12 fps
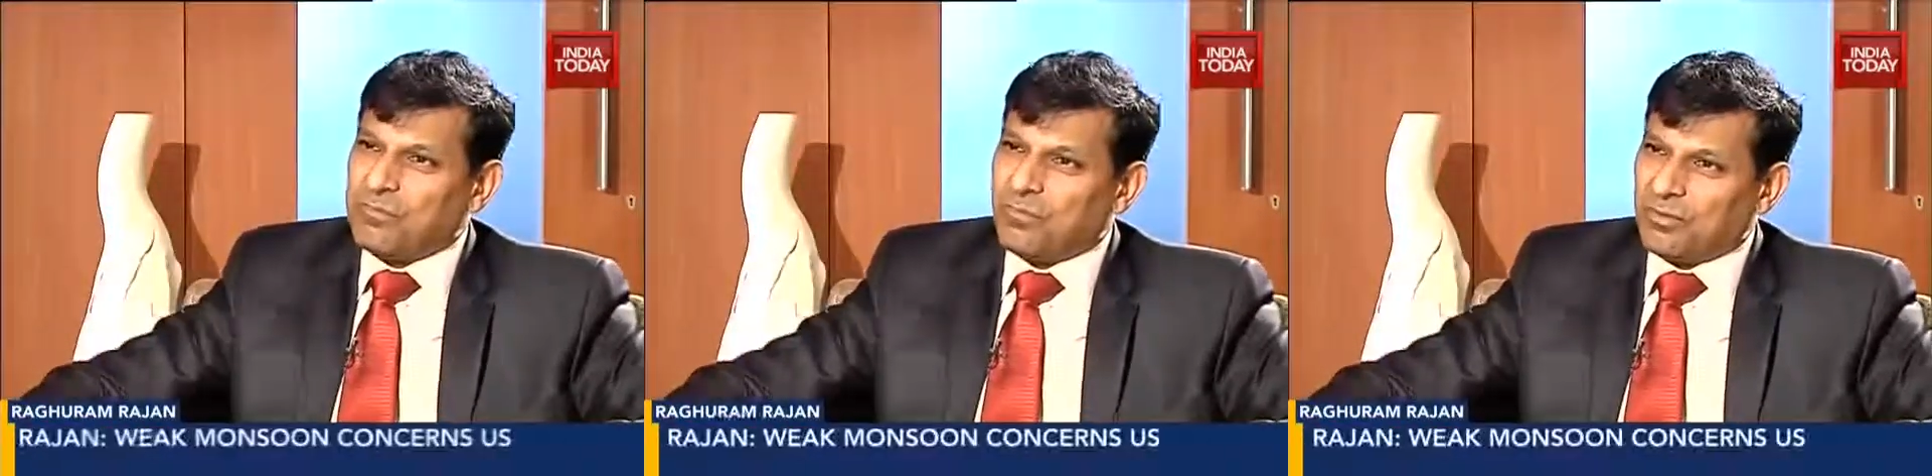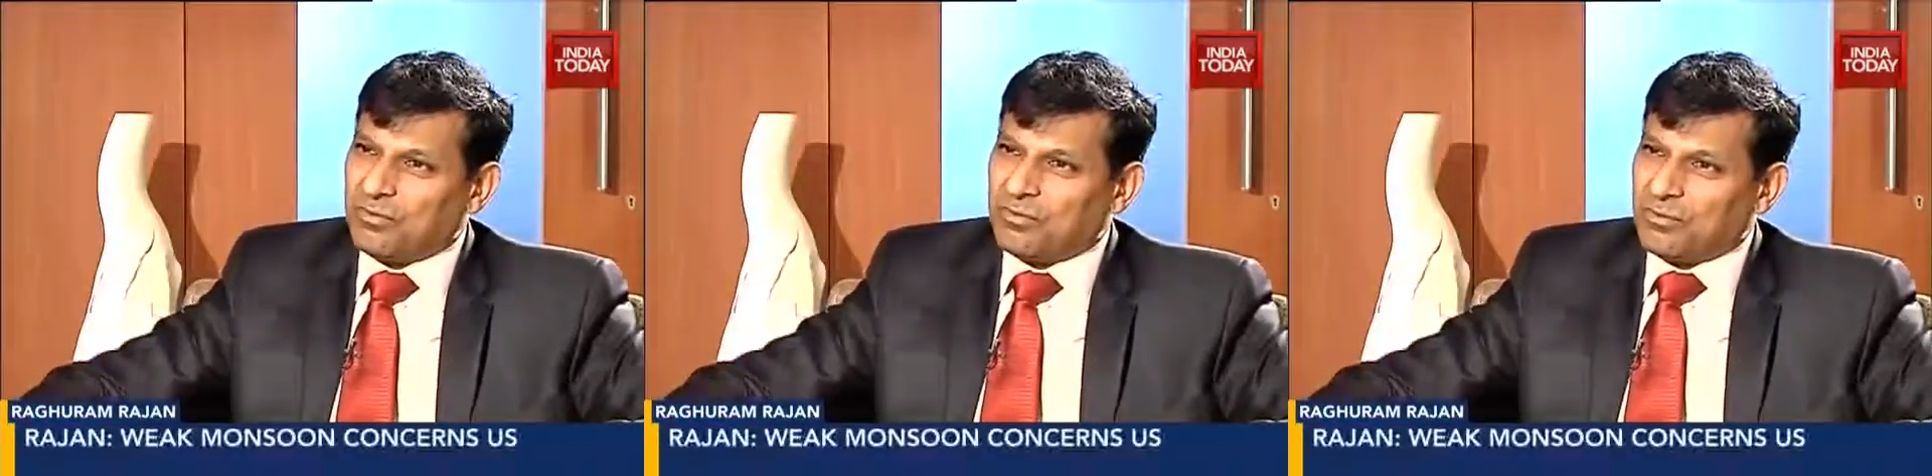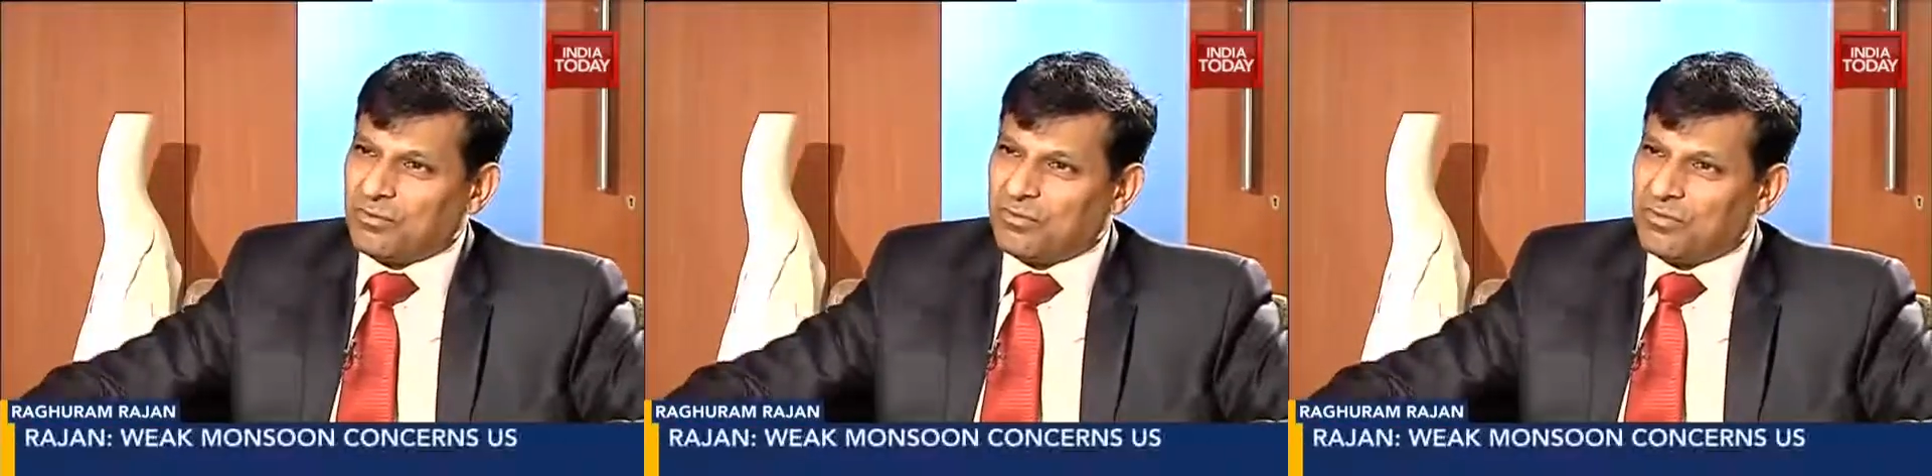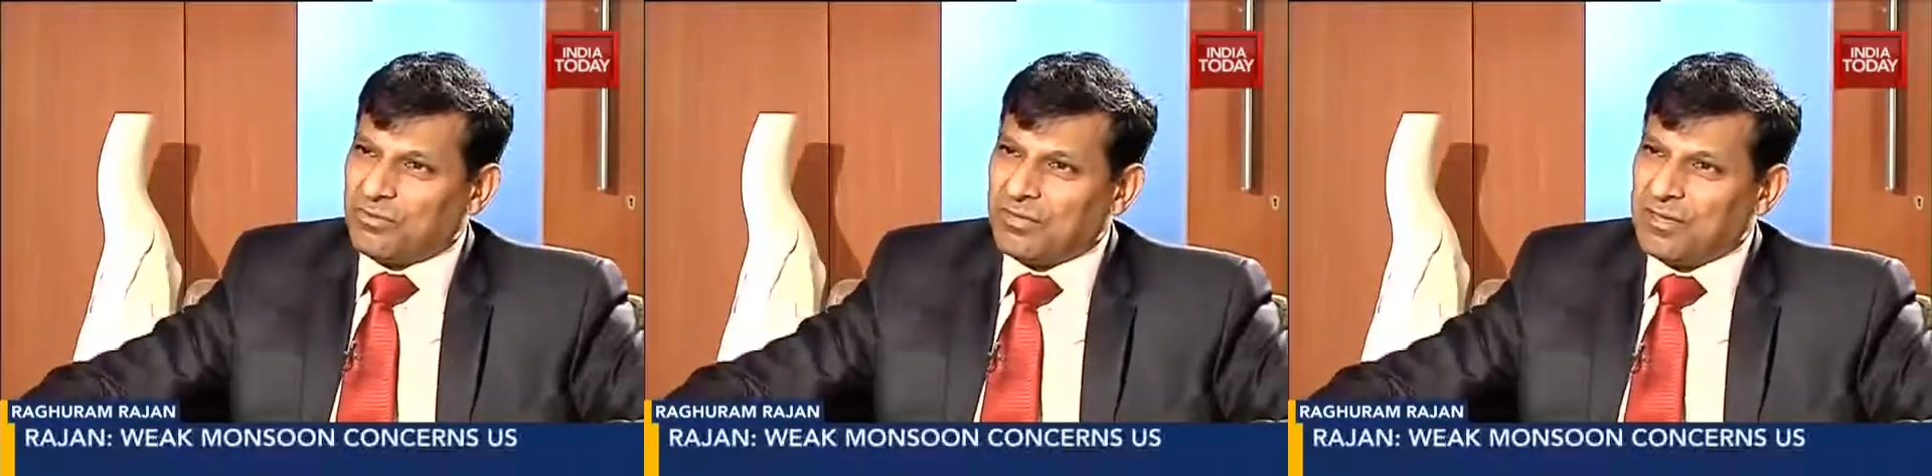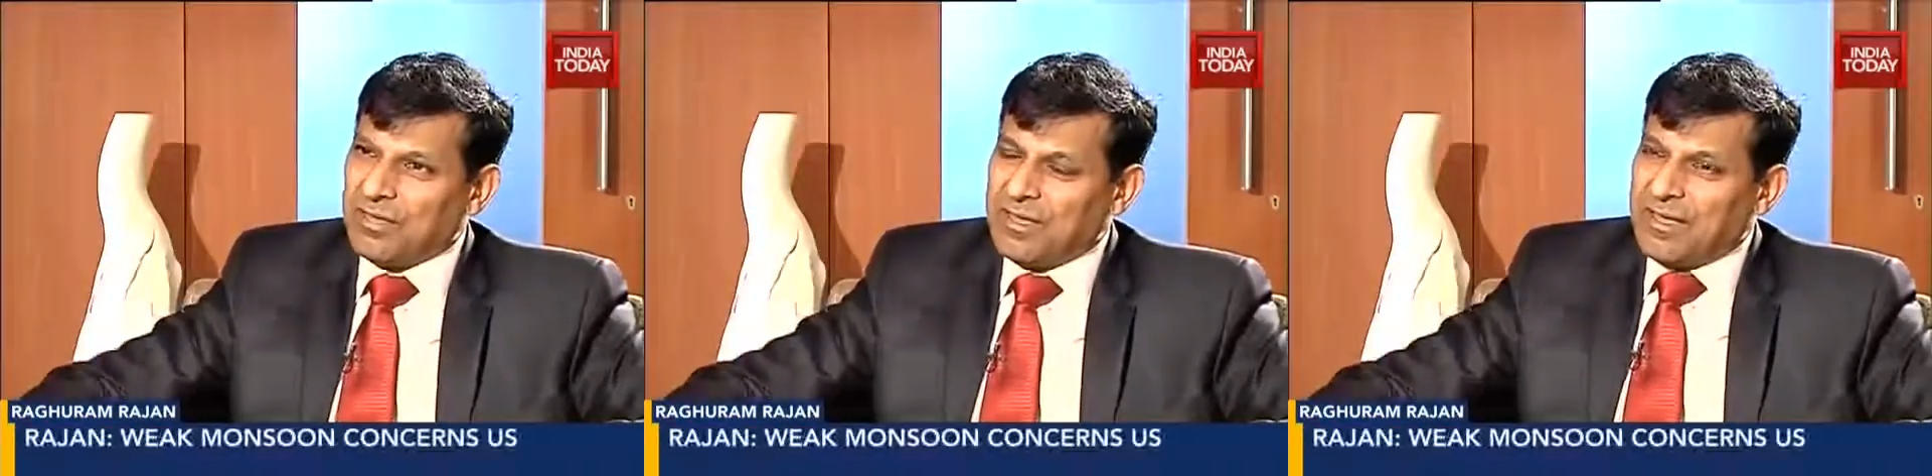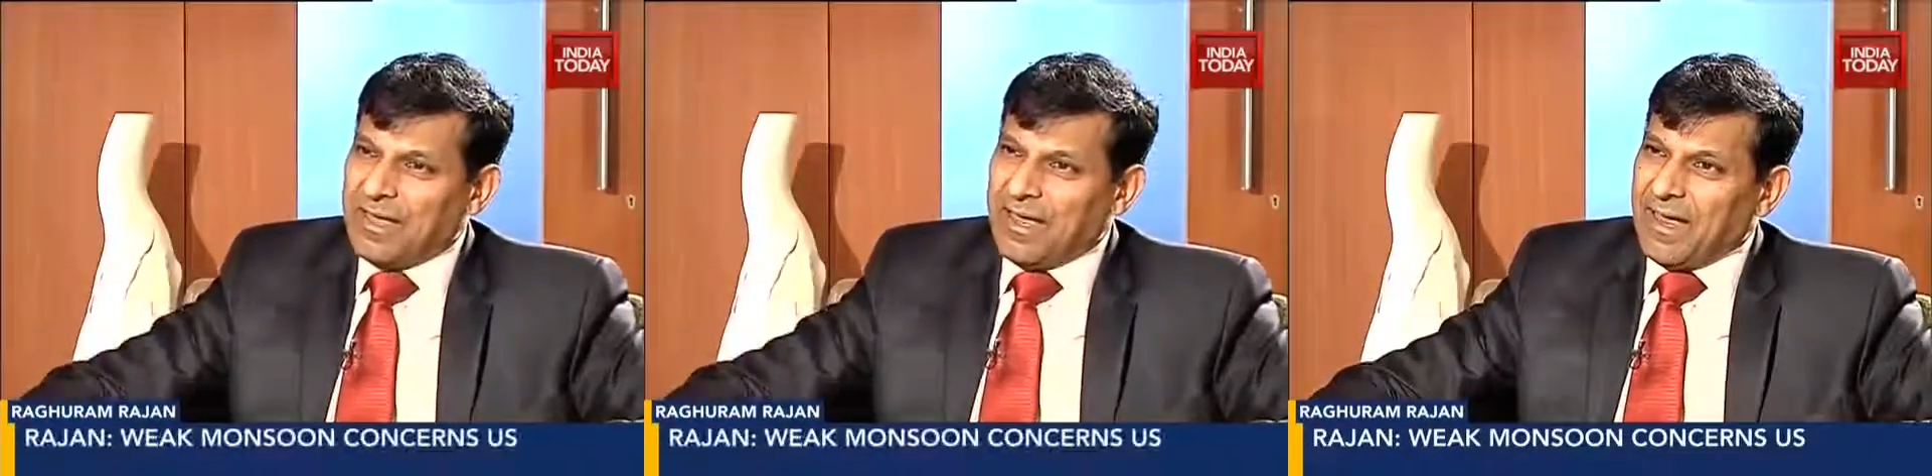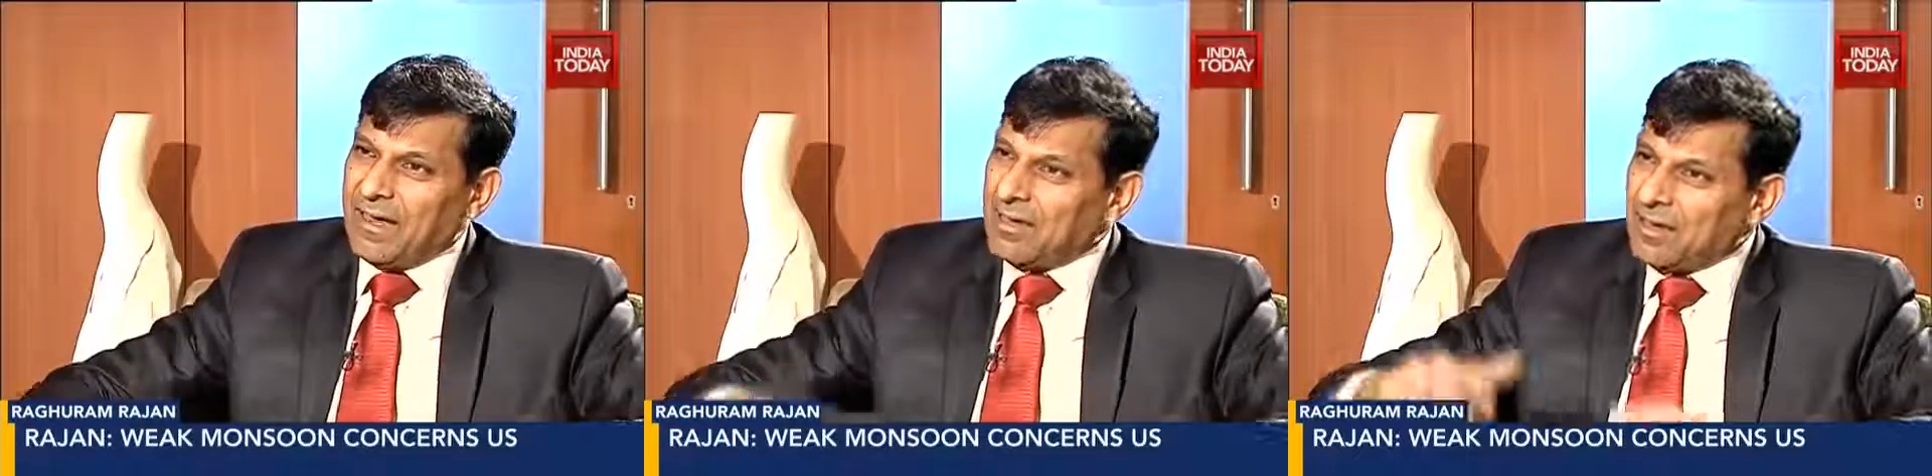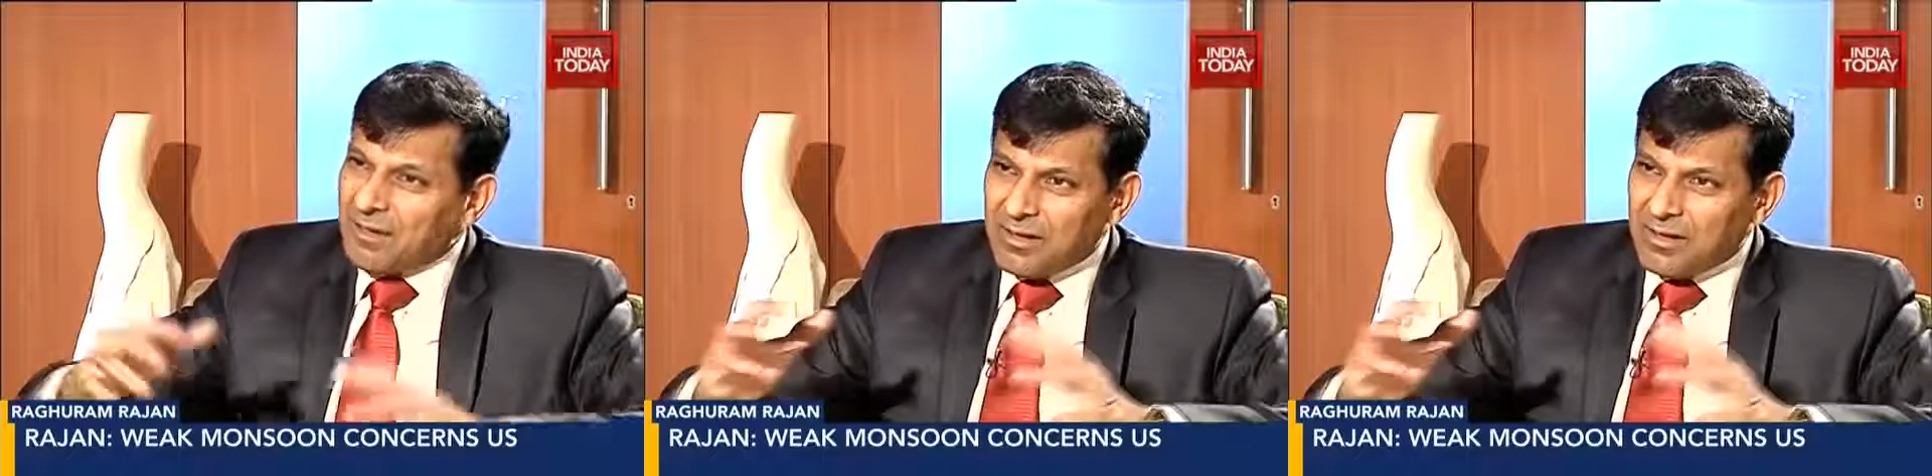monsoons. Mm. And